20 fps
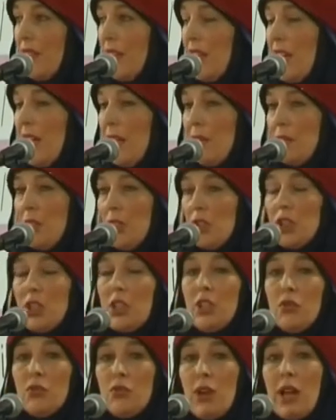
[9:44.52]
And I'm
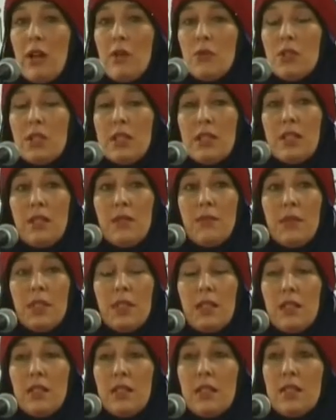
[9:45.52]
looking round at them
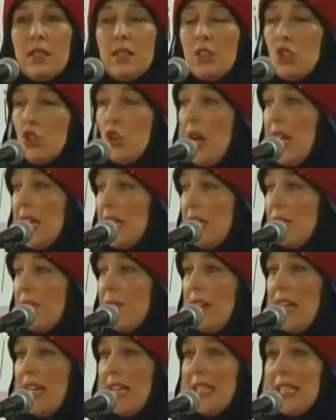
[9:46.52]
and trying to
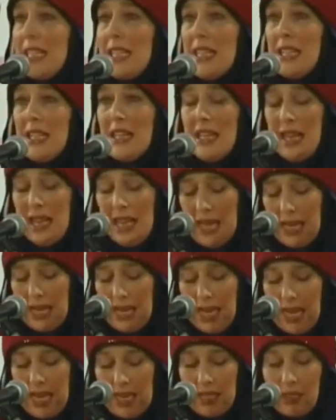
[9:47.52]
find a
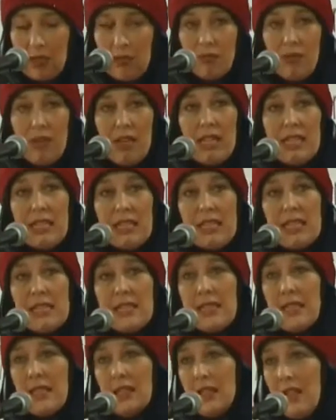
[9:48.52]
kind
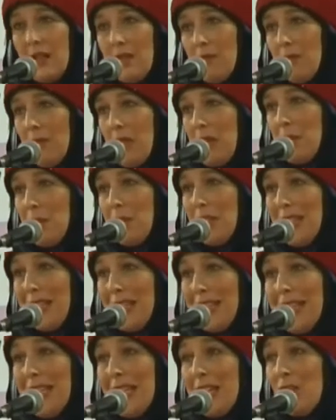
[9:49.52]
face, maybe a
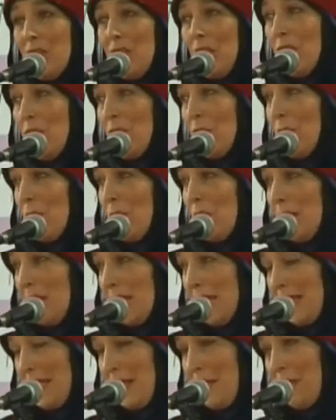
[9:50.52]
hero,
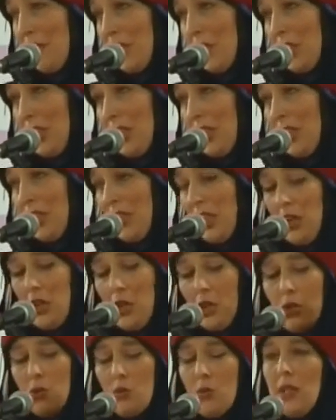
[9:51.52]
somebody
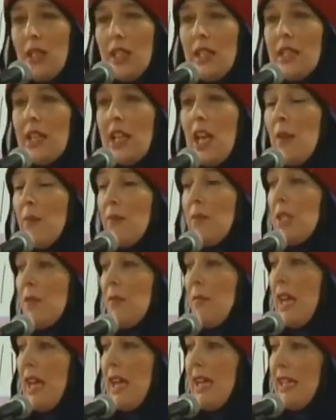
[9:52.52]
who will come to
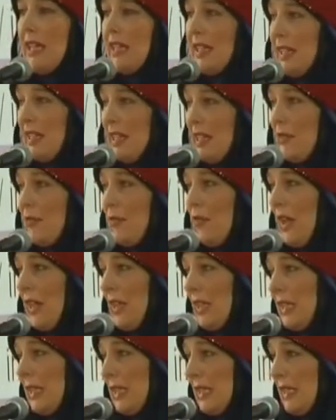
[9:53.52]
my
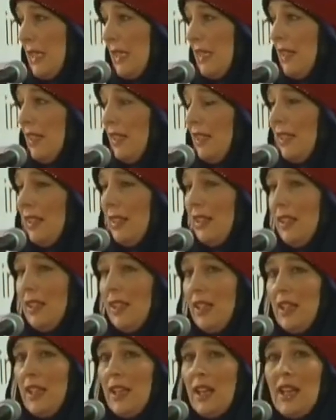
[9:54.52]
defense.
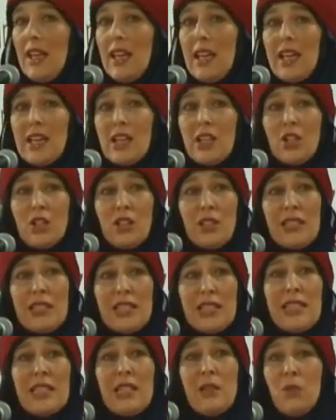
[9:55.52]
And I couldn't
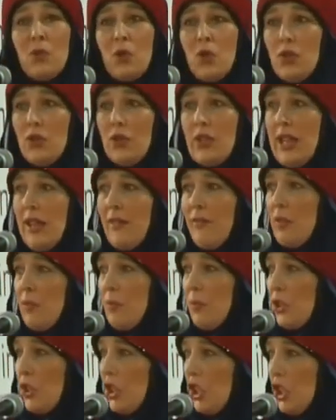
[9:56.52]
see one.
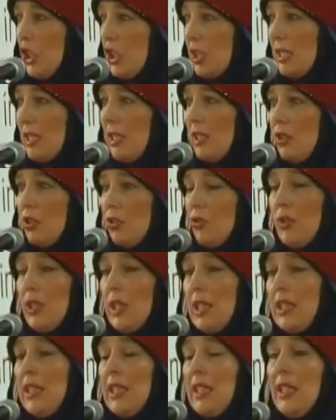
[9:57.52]
Everybody just looked
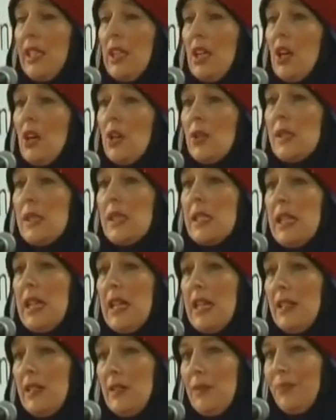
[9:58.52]
really
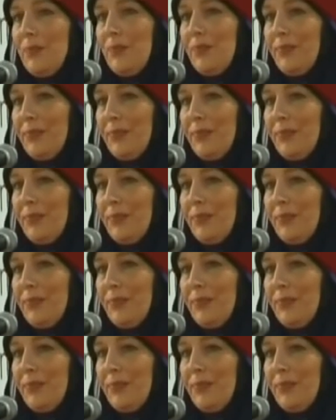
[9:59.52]
hostile.